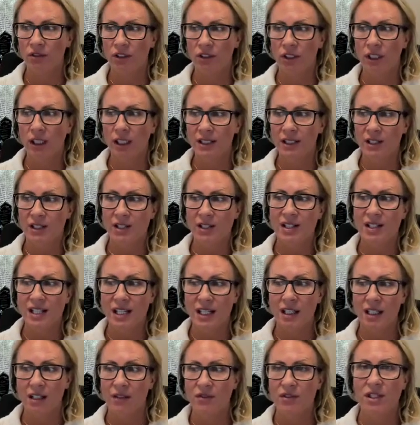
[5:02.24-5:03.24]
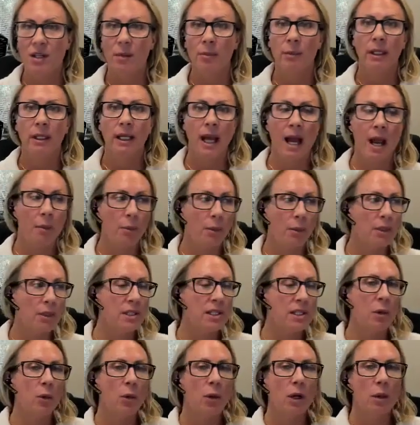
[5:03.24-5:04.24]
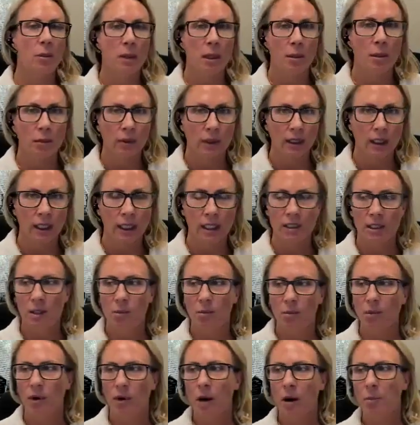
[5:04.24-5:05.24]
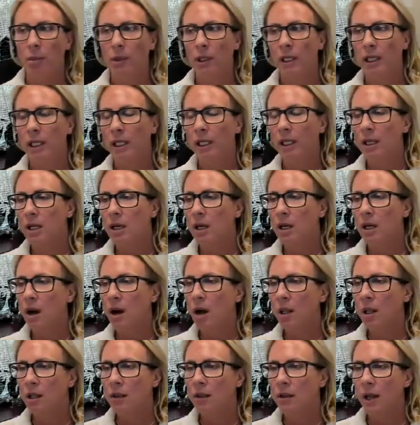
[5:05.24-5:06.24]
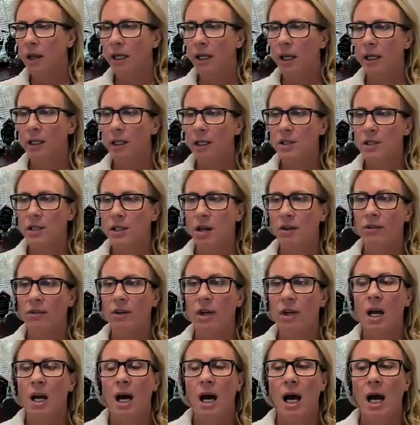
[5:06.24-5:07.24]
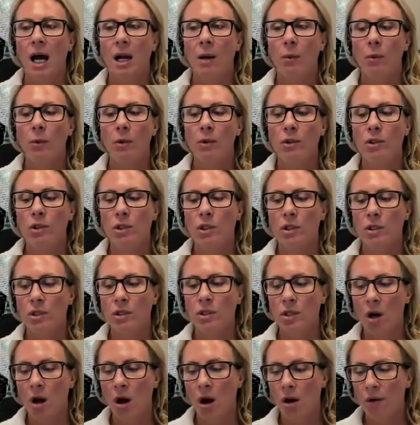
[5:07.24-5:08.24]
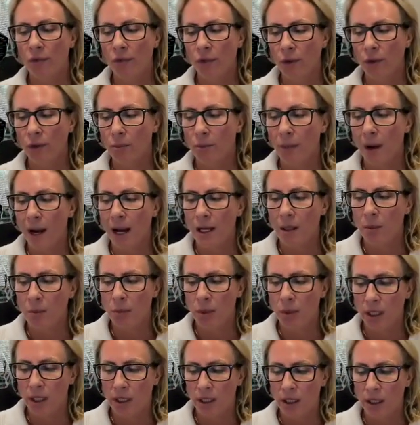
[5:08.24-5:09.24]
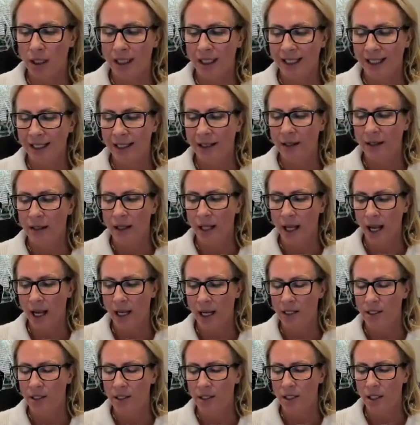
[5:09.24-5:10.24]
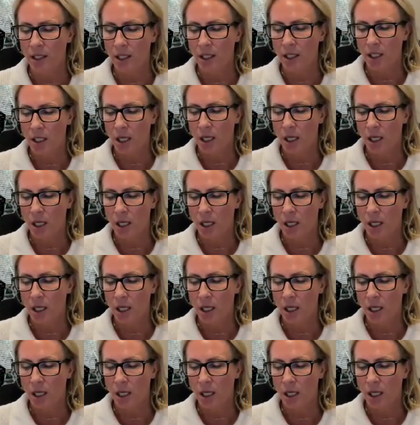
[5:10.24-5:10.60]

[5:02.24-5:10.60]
and feel and see it. If something happens, they want to be able to get to the property, all of that kind of stuff. I would just offer my opinion in that